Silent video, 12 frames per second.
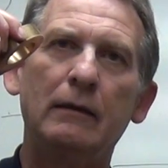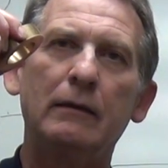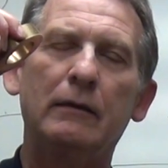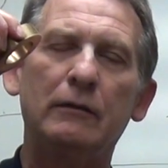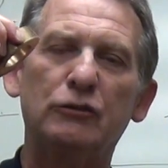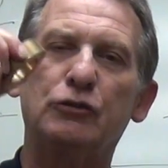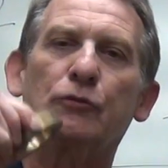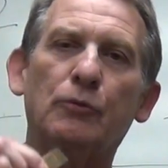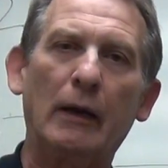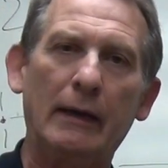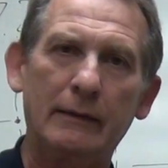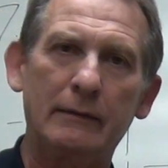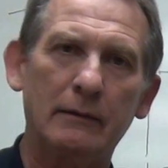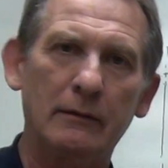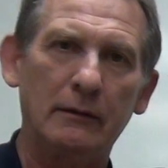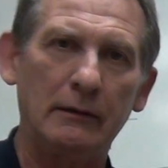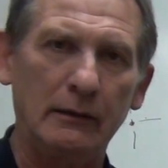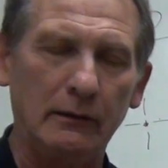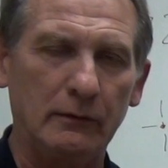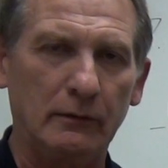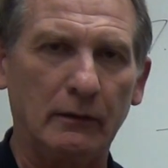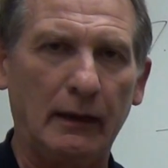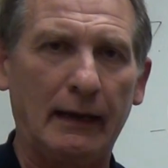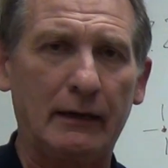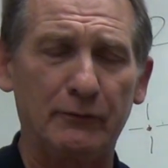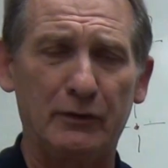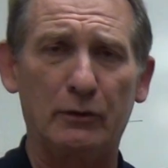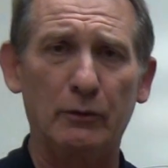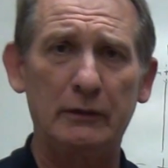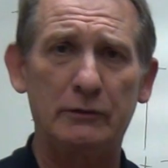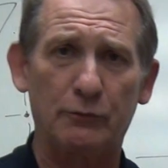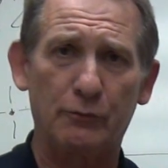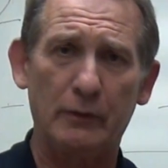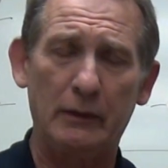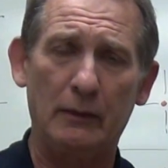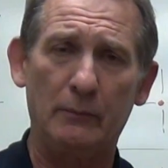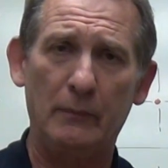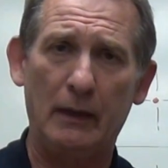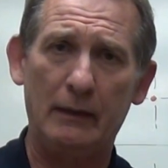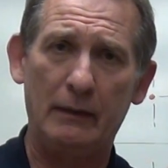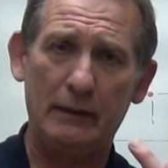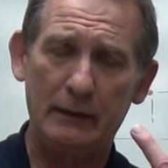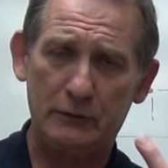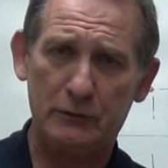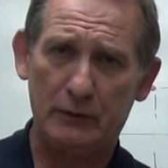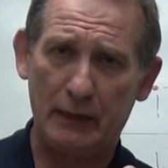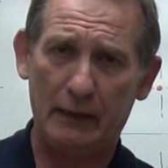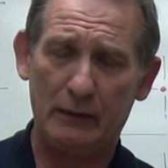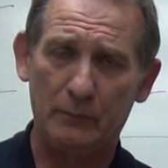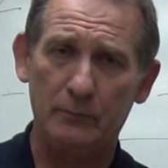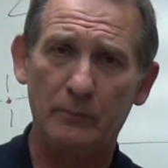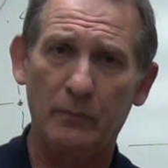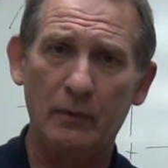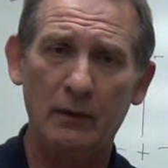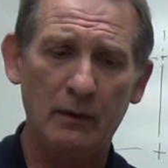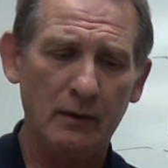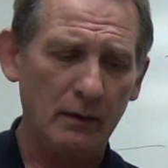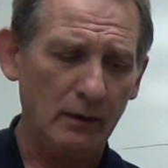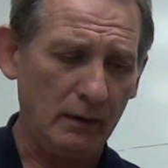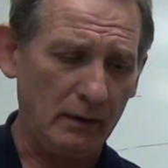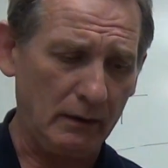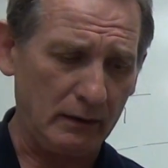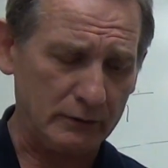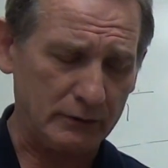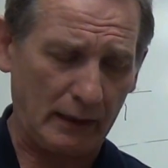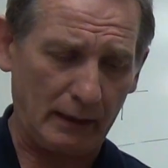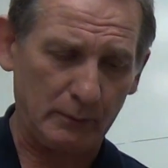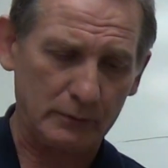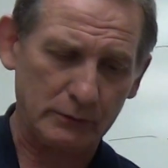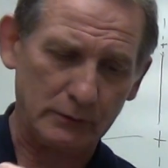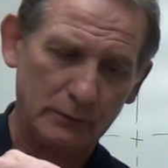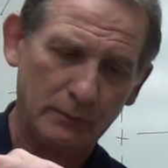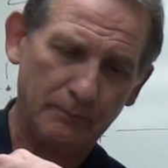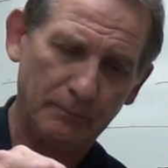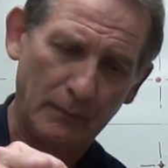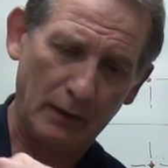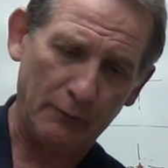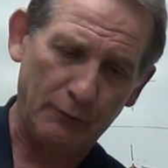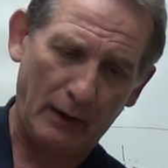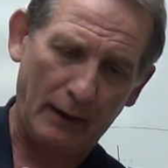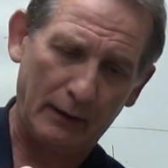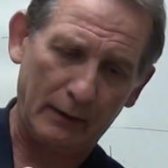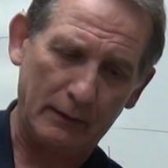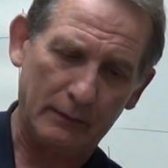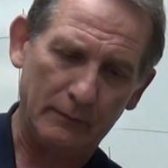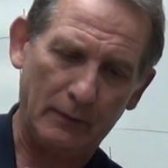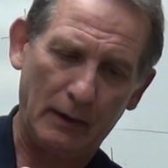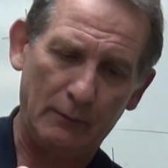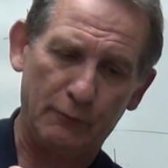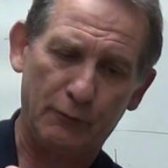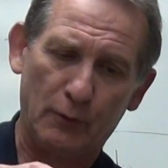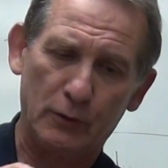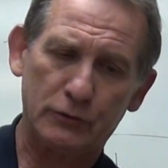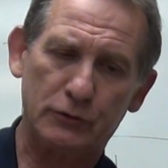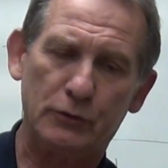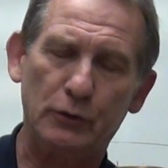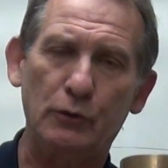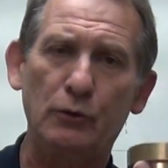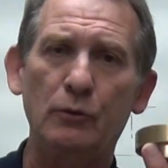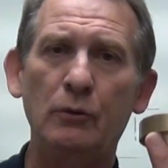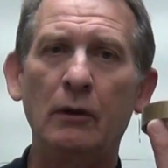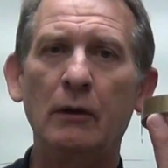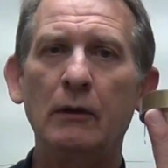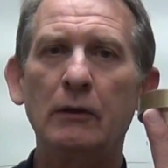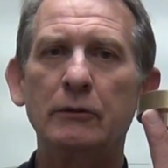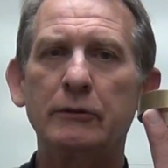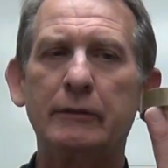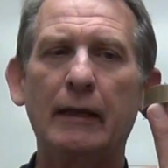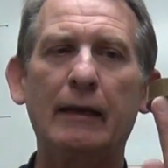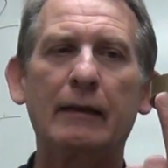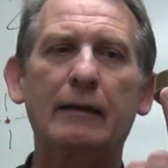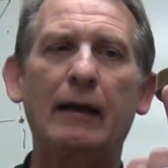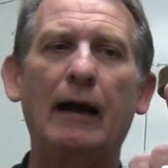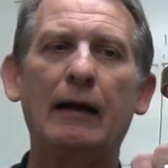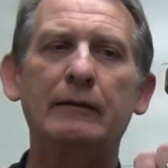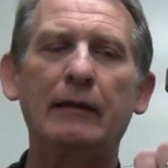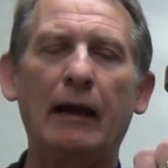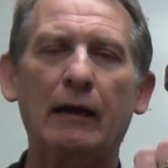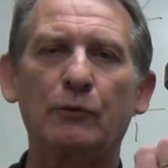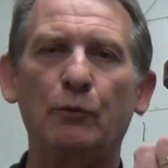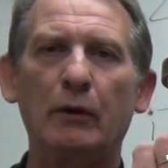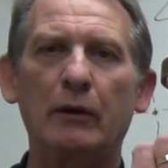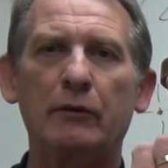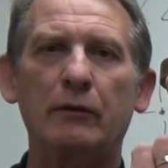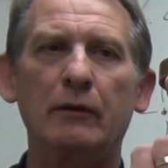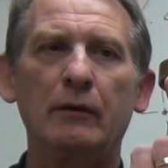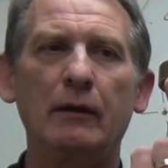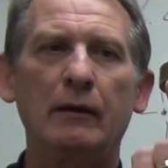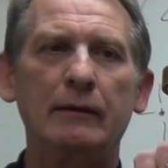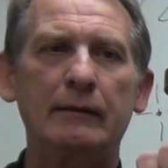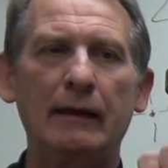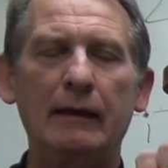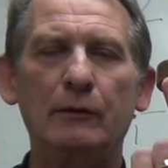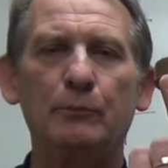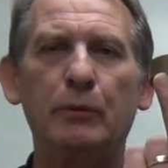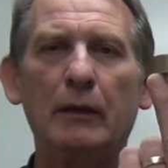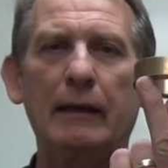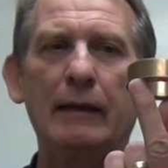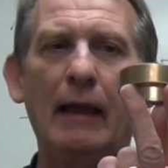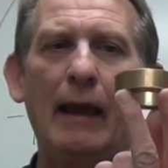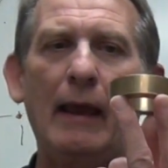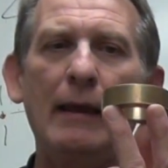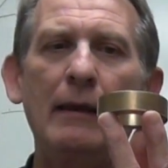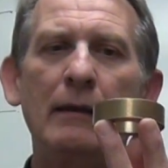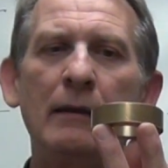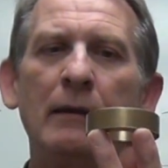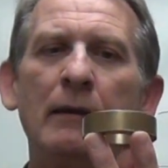constraint, the lack of degrees of freedom that each datum establishes. If I am forced to stay in contact with datum plane A,